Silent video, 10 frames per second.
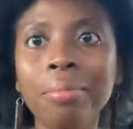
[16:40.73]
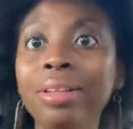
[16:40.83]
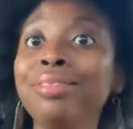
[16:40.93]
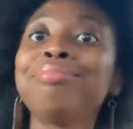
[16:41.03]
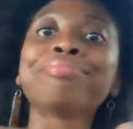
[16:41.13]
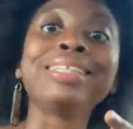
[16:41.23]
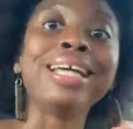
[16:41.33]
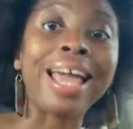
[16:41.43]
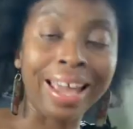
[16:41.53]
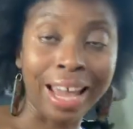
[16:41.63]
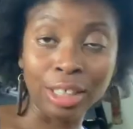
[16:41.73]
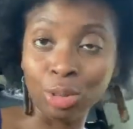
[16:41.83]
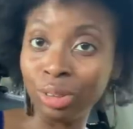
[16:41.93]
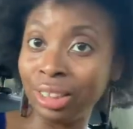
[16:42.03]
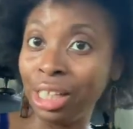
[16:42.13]
But as
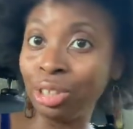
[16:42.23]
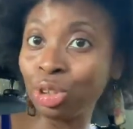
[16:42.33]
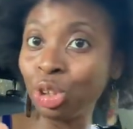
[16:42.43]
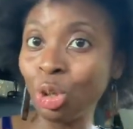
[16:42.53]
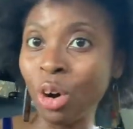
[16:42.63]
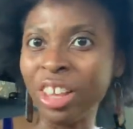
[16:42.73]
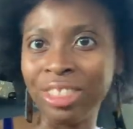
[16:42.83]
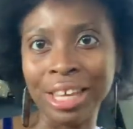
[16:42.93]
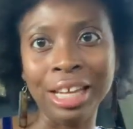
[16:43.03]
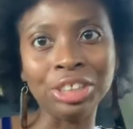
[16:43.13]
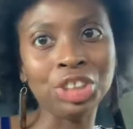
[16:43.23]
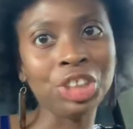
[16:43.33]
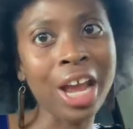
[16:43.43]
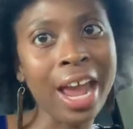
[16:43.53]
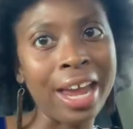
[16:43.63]
you see in the story, things
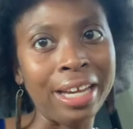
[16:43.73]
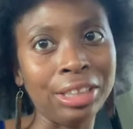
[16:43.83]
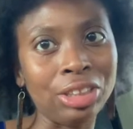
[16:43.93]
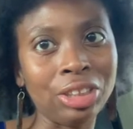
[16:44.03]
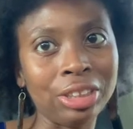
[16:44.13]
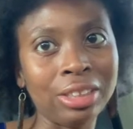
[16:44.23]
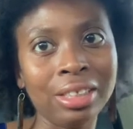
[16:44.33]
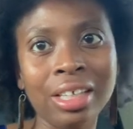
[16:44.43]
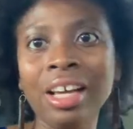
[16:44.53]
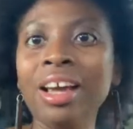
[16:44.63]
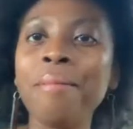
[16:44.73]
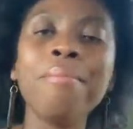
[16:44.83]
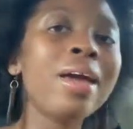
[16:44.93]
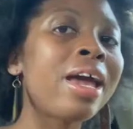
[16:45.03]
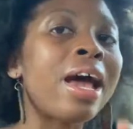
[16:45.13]
changed.
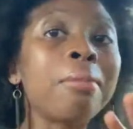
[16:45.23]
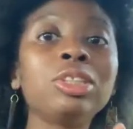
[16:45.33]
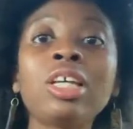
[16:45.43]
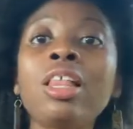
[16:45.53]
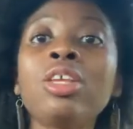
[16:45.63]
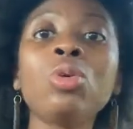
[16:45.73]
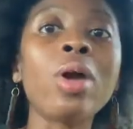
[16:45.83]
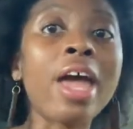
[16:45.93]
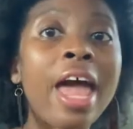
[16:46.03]
Man, I'm telling you,